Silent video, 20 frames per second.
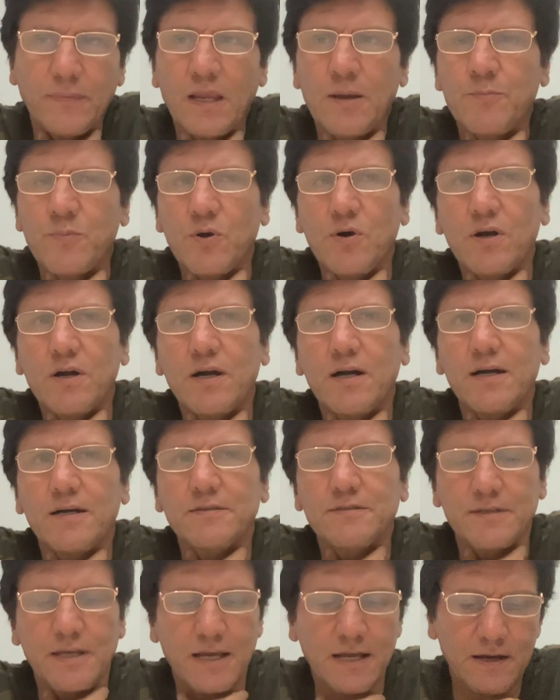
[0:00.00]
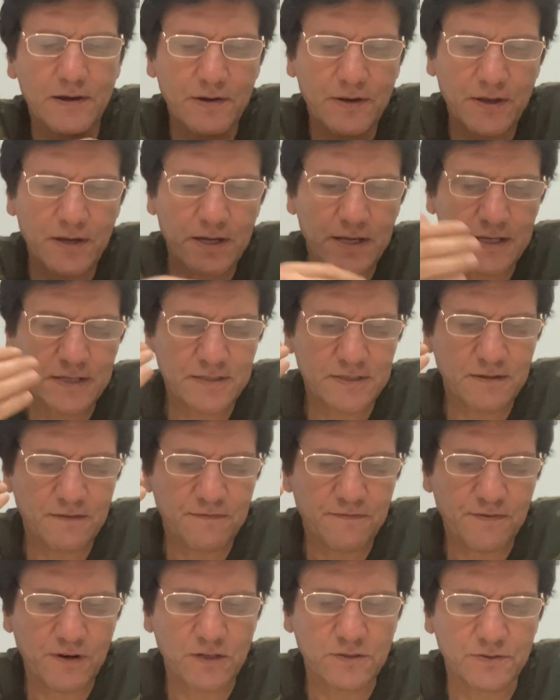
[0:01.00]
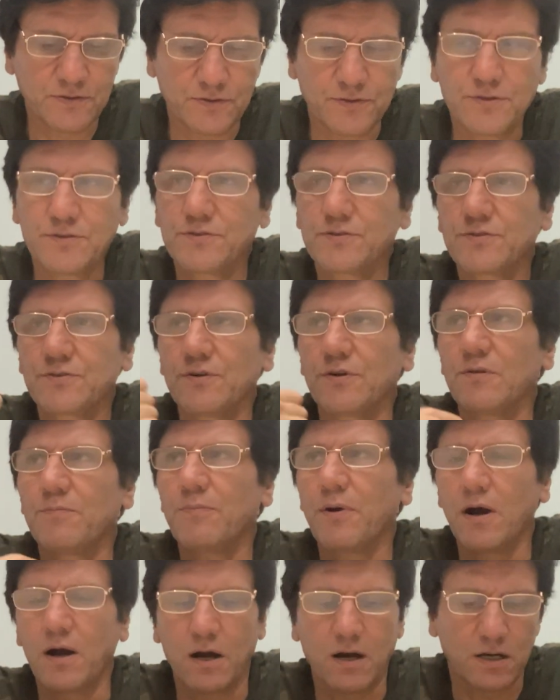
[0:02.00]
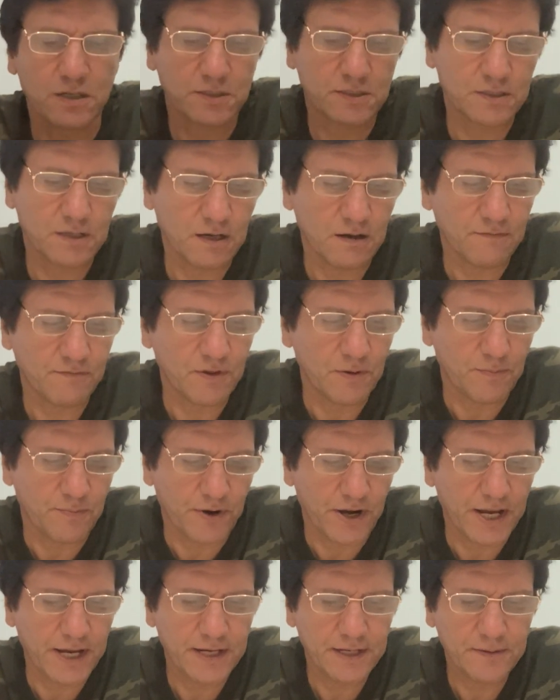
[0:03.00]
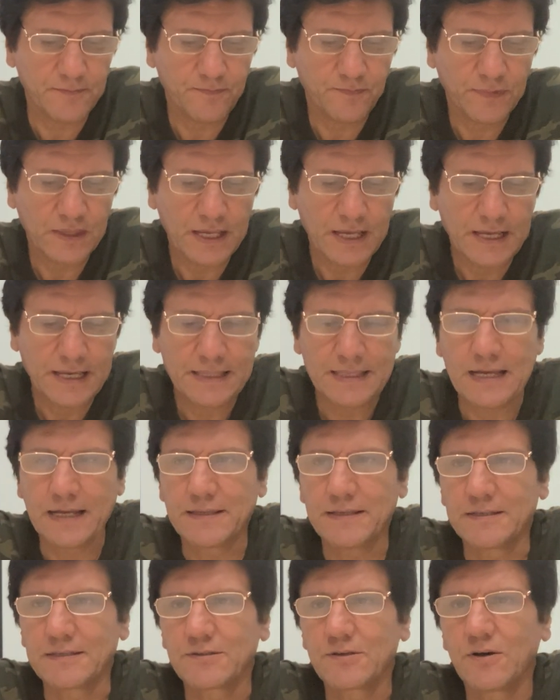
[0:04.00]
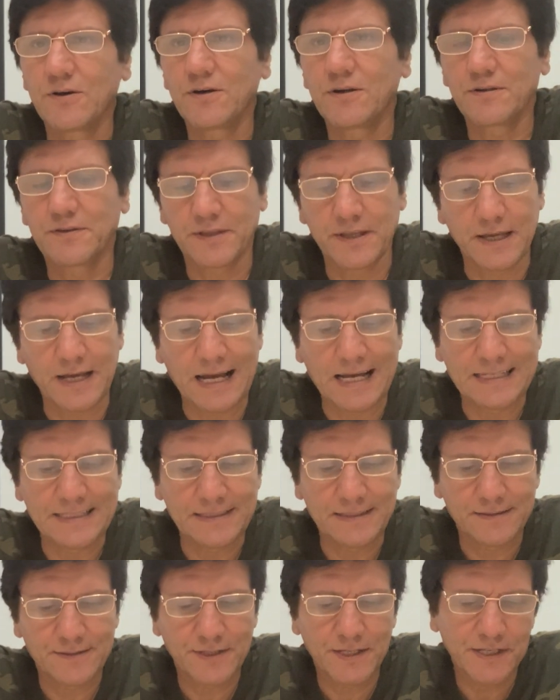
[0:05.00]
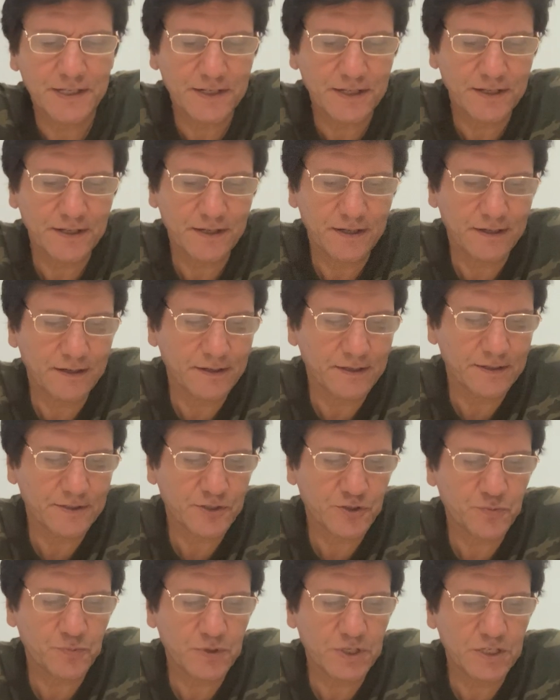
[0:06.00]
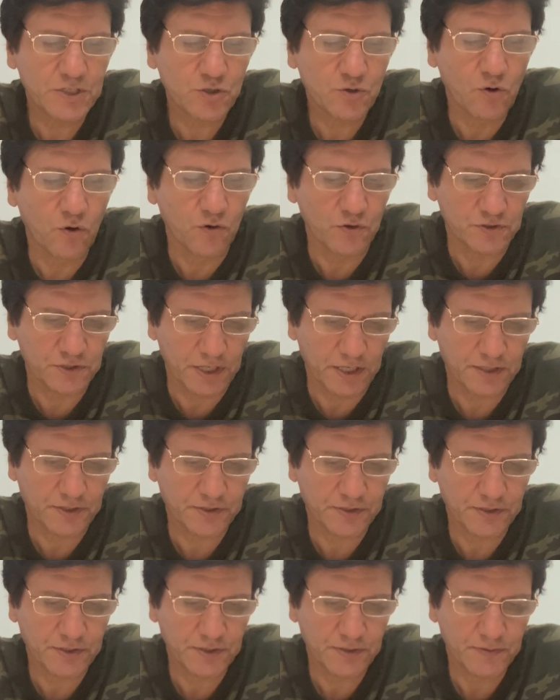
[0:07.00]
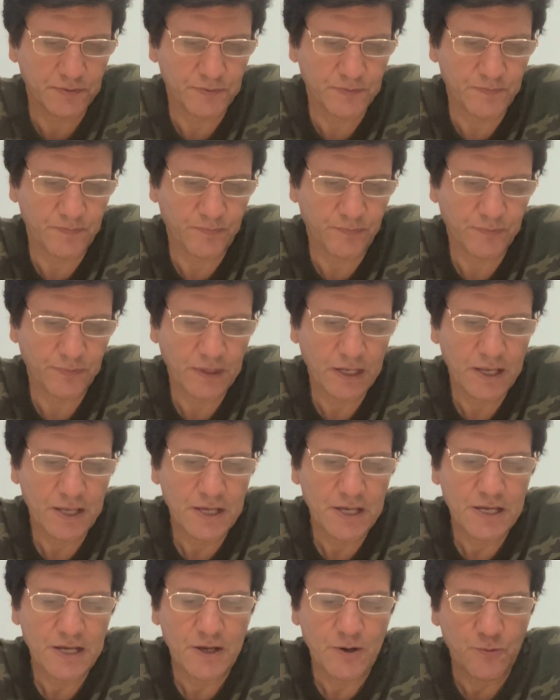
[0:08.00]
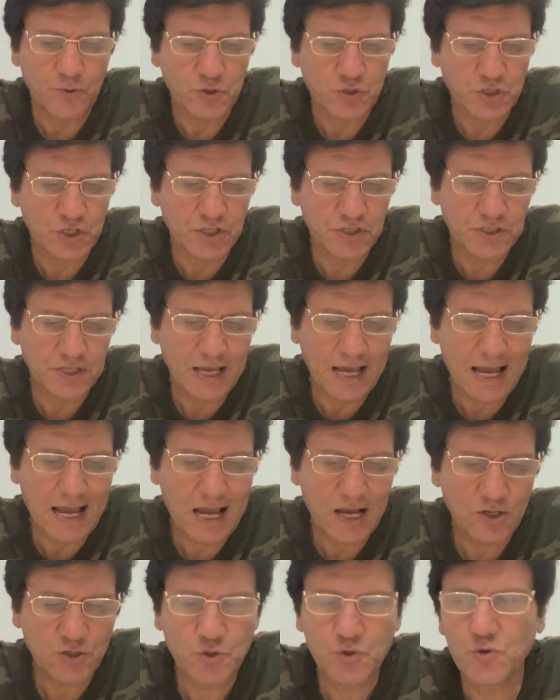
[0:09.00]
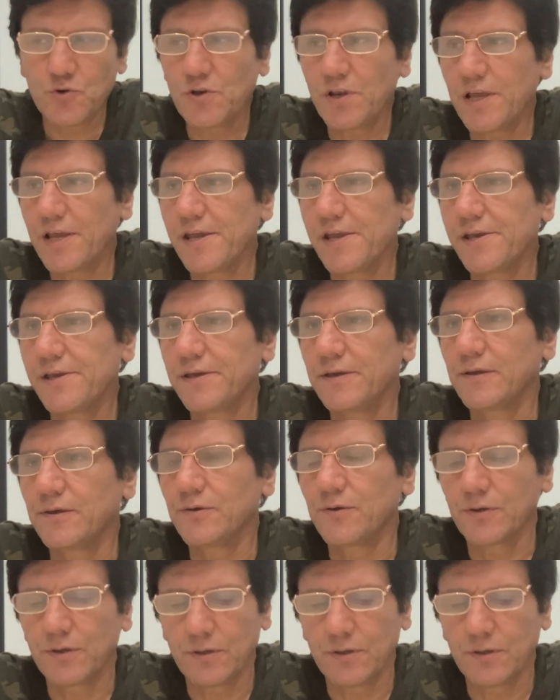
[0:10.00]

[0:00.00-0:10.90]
Broca's area is the frontal part of the brain that is called the anterior speech cortex, which is actually